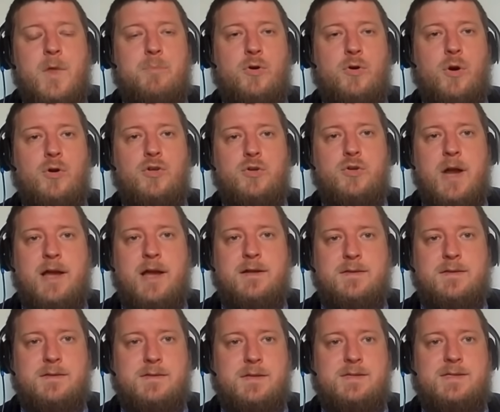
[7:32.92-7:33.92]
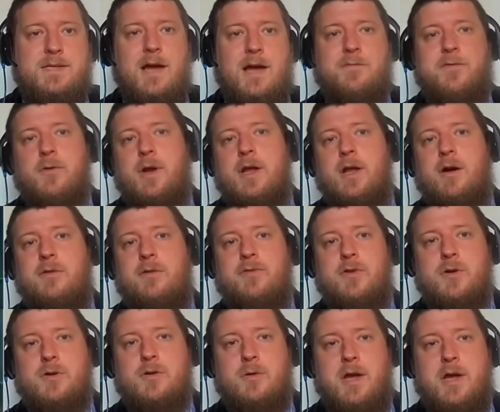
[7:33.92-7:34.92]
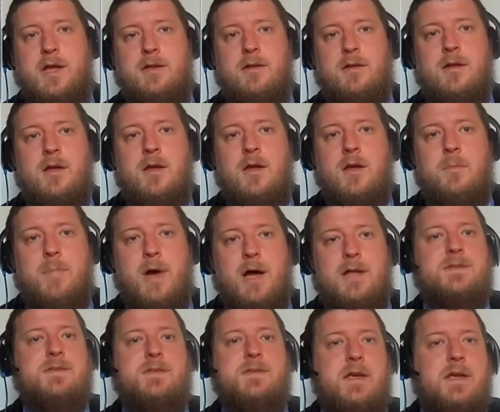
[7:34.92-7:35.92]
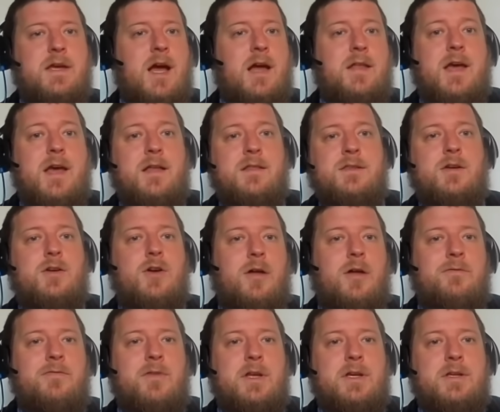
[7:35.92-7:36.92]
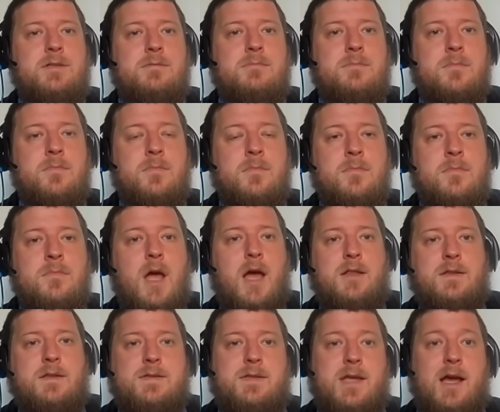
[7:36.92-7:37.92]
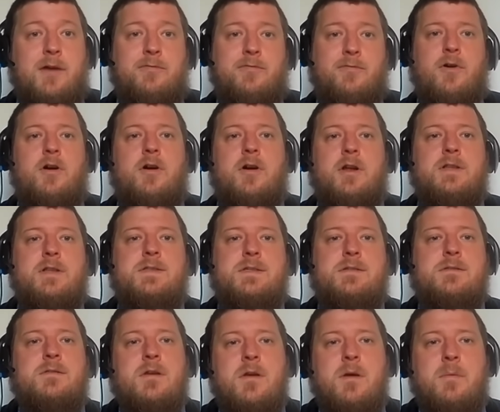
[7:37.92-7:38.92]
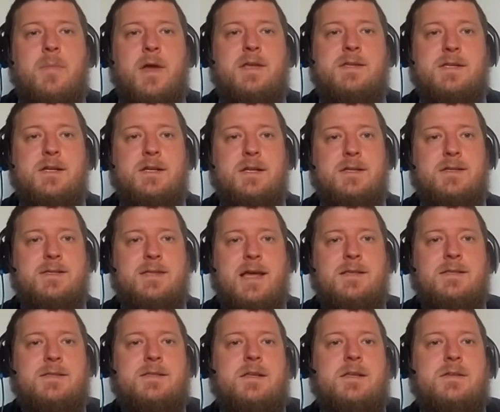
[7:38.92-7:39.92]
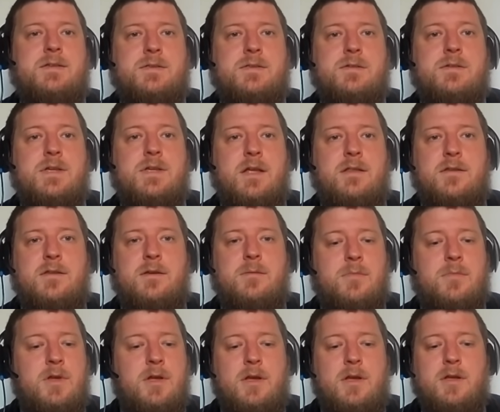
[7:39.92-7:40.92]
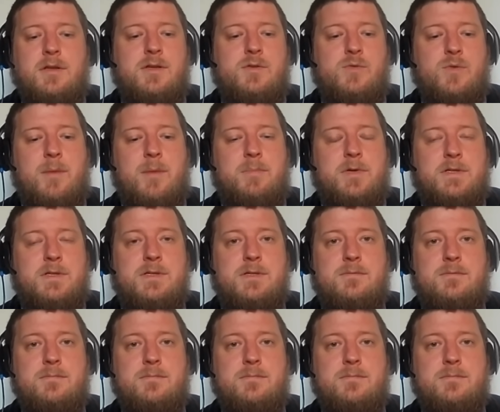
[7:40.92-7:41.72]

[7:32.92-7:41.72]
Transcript: protract the suffering of Ukraine, but they can't end the conflict. And therefore, it's basically senseless to send them these weapons.